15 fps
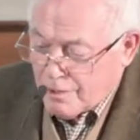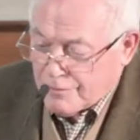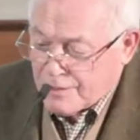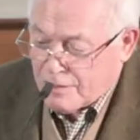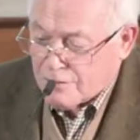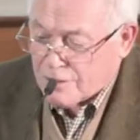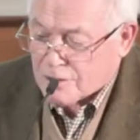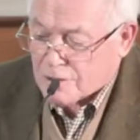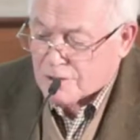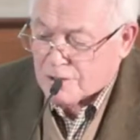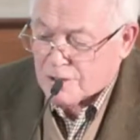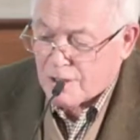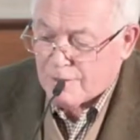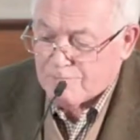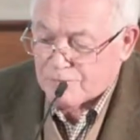Now
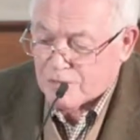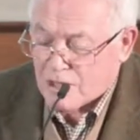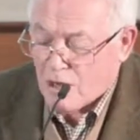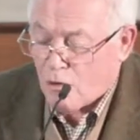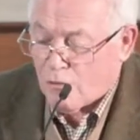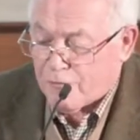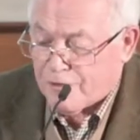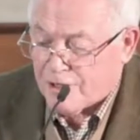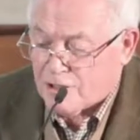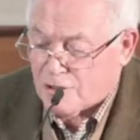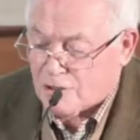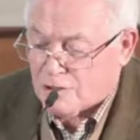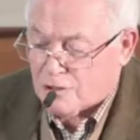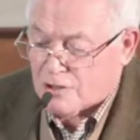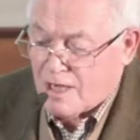this
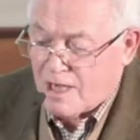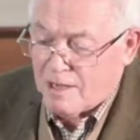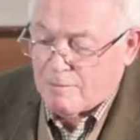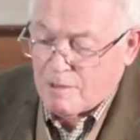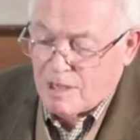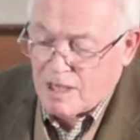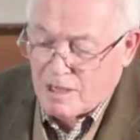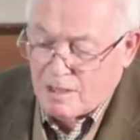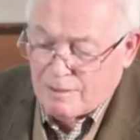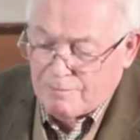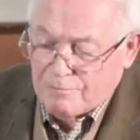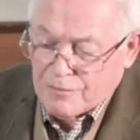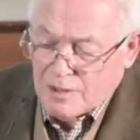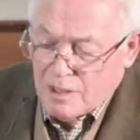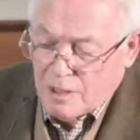goldfinch, the same year,
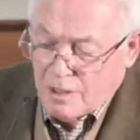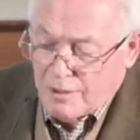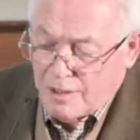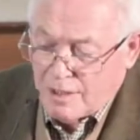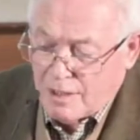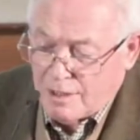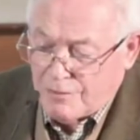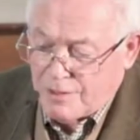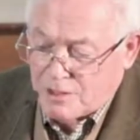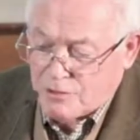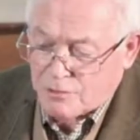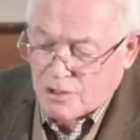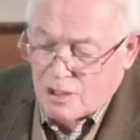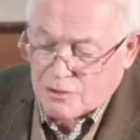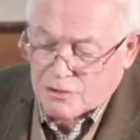this
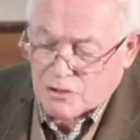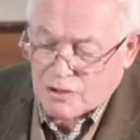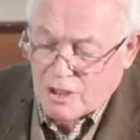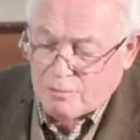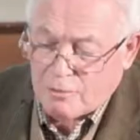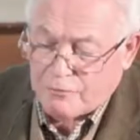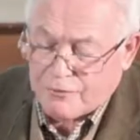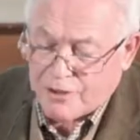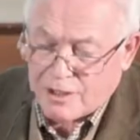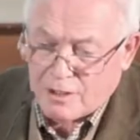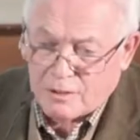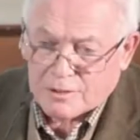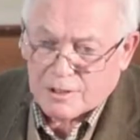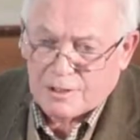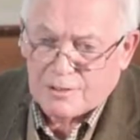was on a stubble
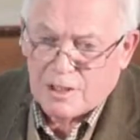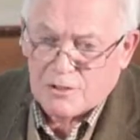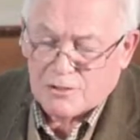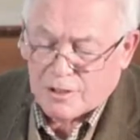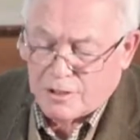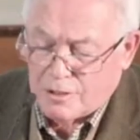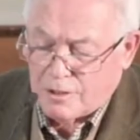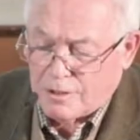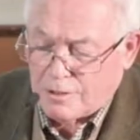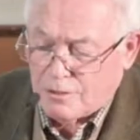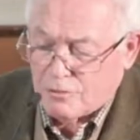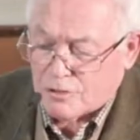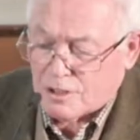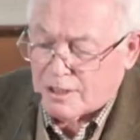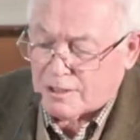field, and these are
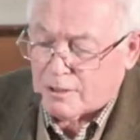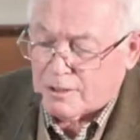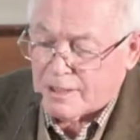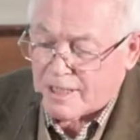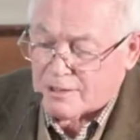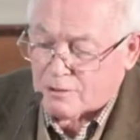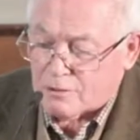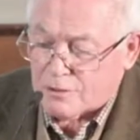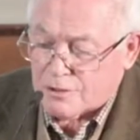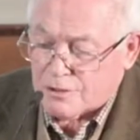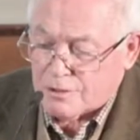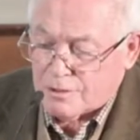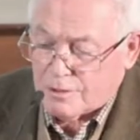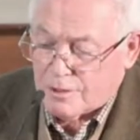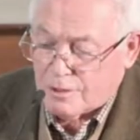those little
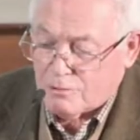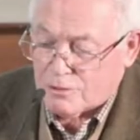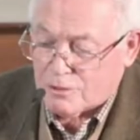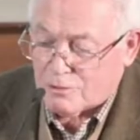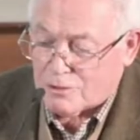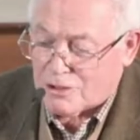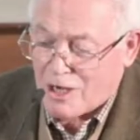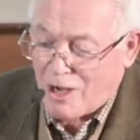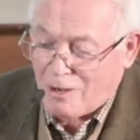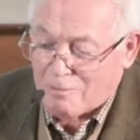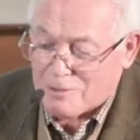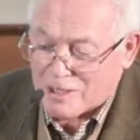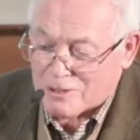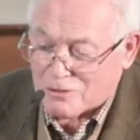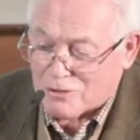nettles, those little
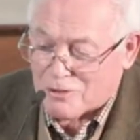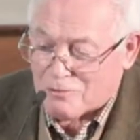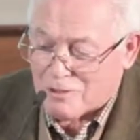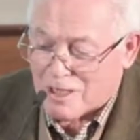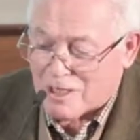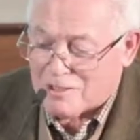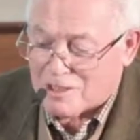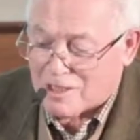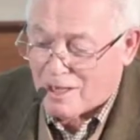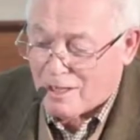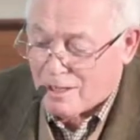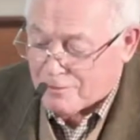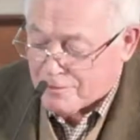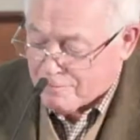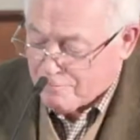sharp nettles you can get in your
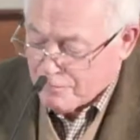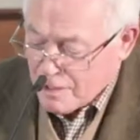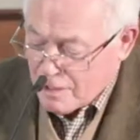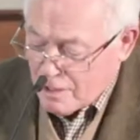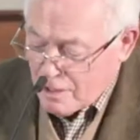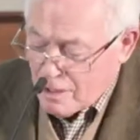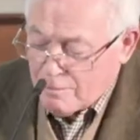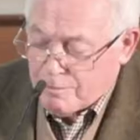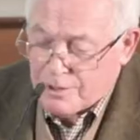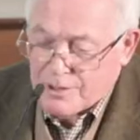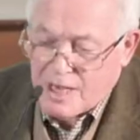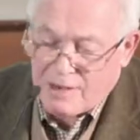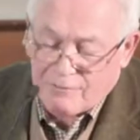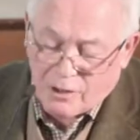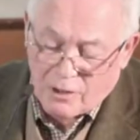garden, but
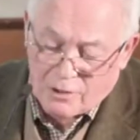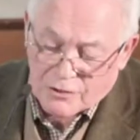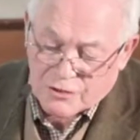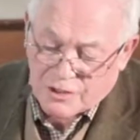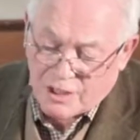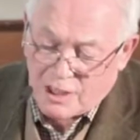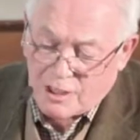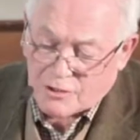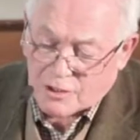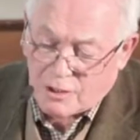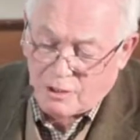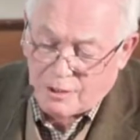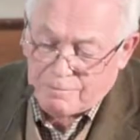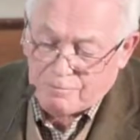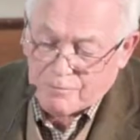they have a lot of seeds
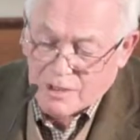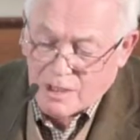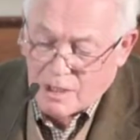on.